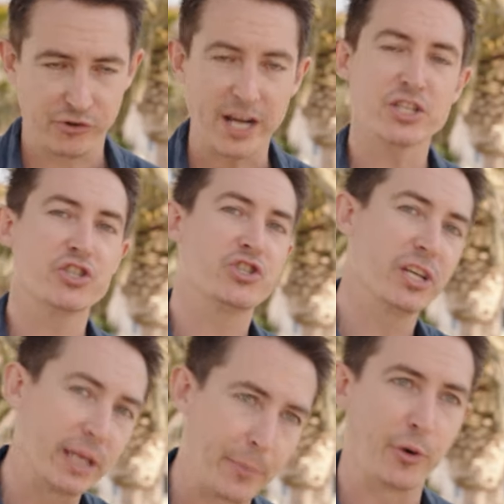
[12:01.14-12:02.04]
Dress
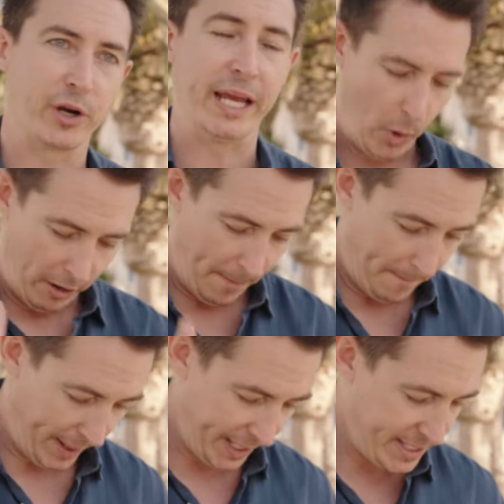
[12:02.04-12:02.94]
deliberately. Wear a
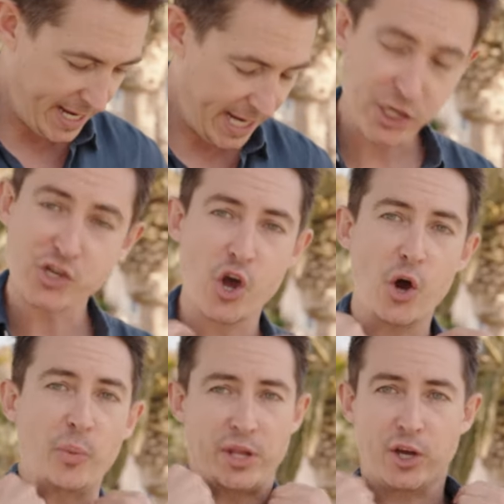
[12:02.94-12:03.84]
button-down
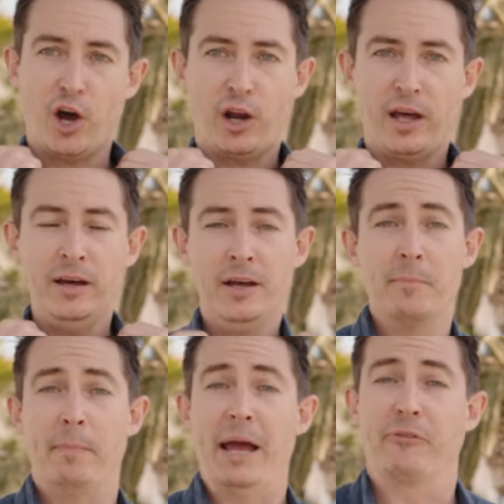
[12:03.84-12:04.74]
shirt with a collar
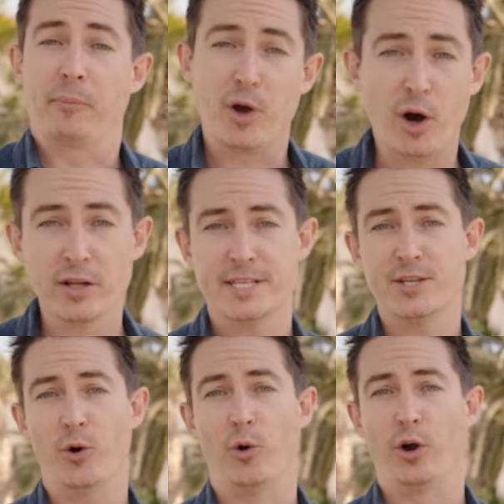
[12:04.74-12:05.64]
made from
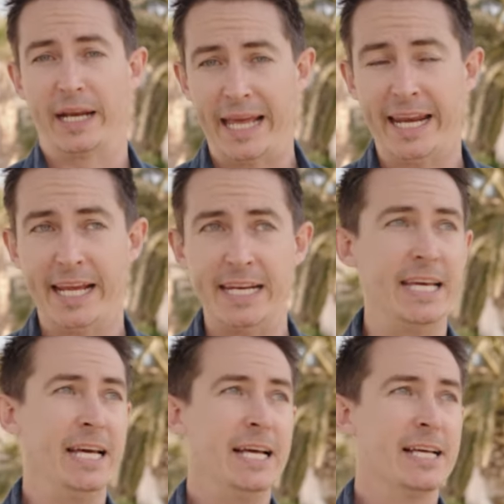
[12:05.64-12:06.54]
cotton or linen.
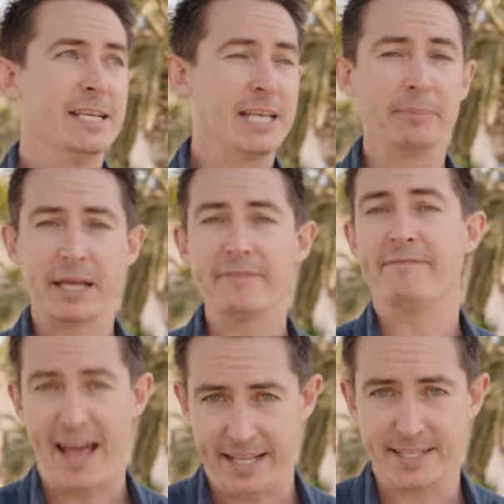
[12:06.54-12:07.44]
Something
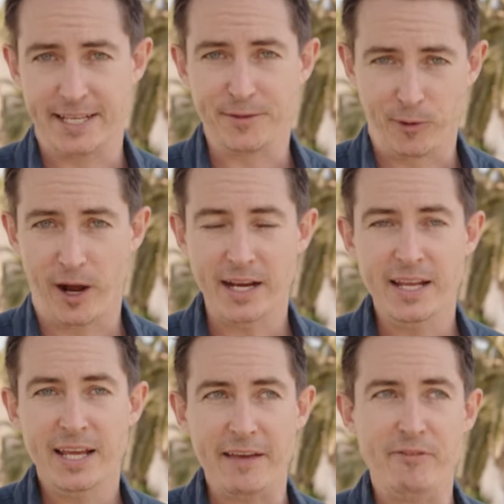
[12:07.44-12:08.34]
fancy, right?
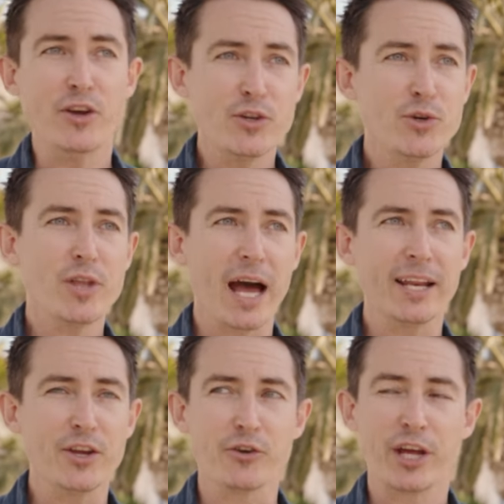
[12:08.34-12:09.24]
If you can do
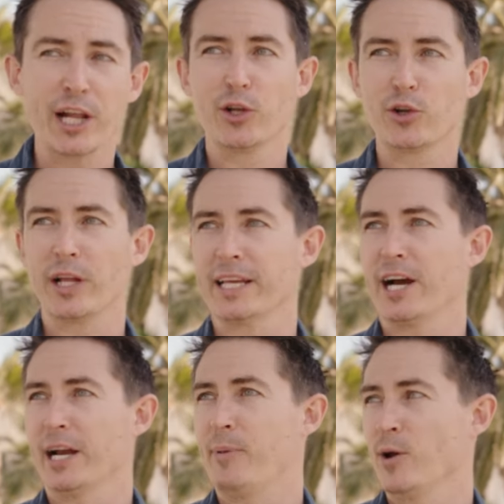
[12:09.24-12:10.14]
that, you're gonna look like the
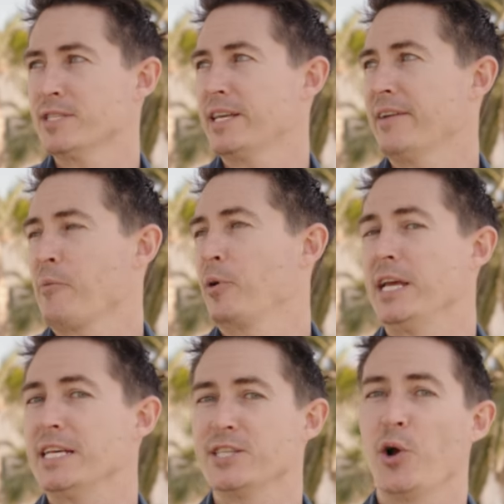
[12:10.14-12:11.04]
kind of person that
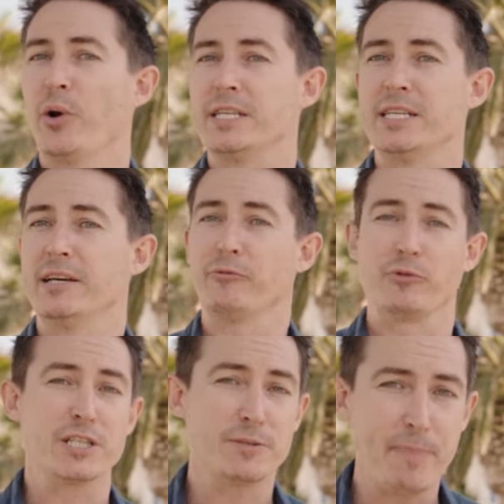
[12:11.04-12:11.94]
everybody is going to
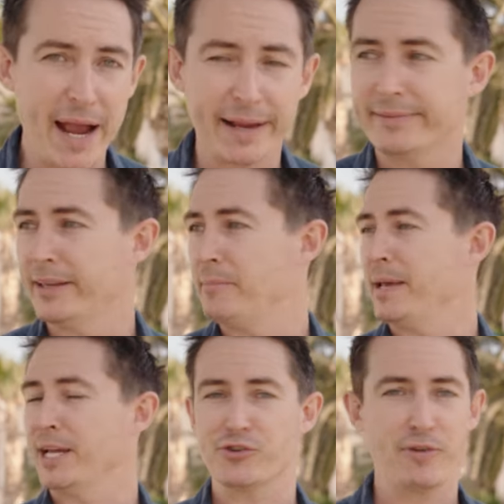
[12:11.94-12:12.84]
respect and
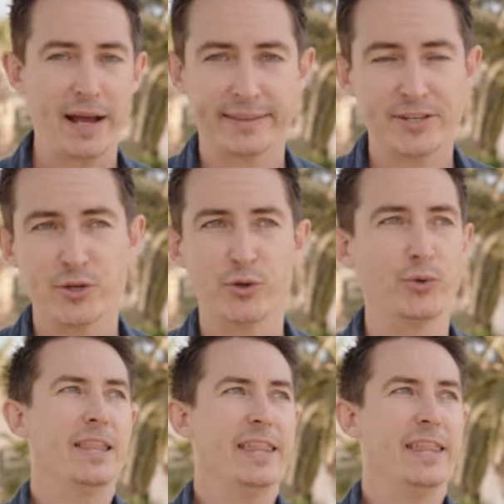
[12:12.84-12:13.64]
be attracted to.